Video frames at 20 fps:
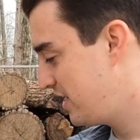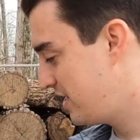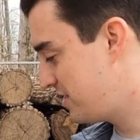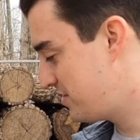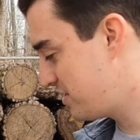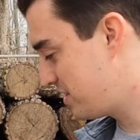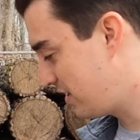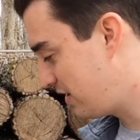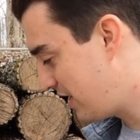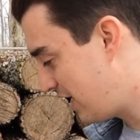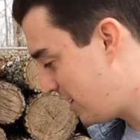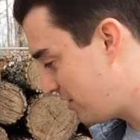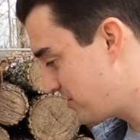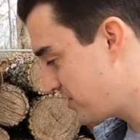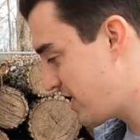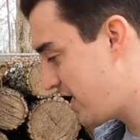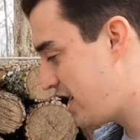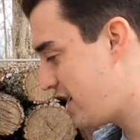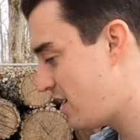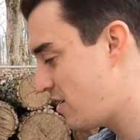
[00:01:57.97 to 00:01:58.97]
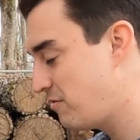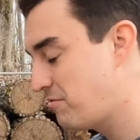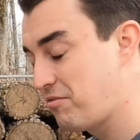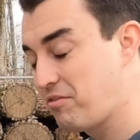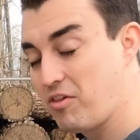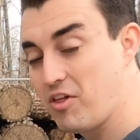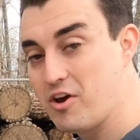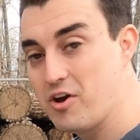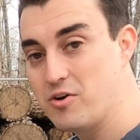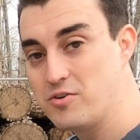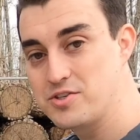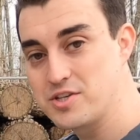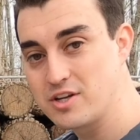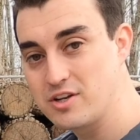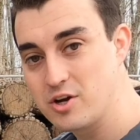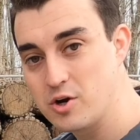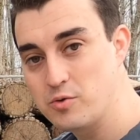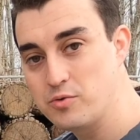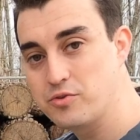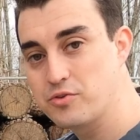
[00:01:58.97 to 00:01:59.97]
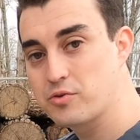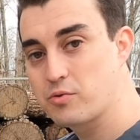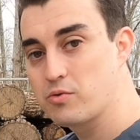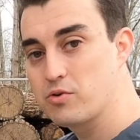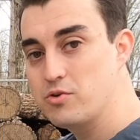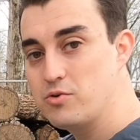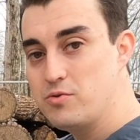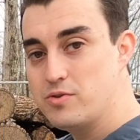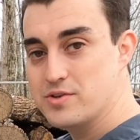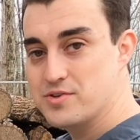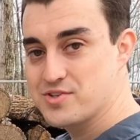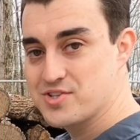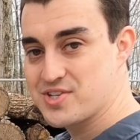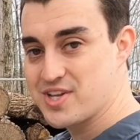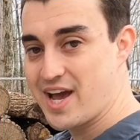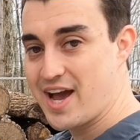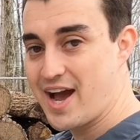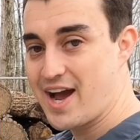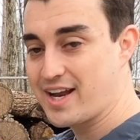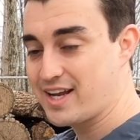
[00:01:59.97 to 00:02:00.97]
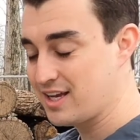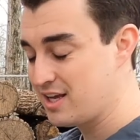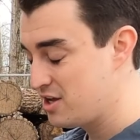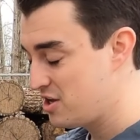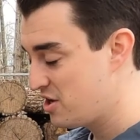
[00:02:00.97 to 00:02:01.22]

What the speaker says: is it allows airflow to go through the stack,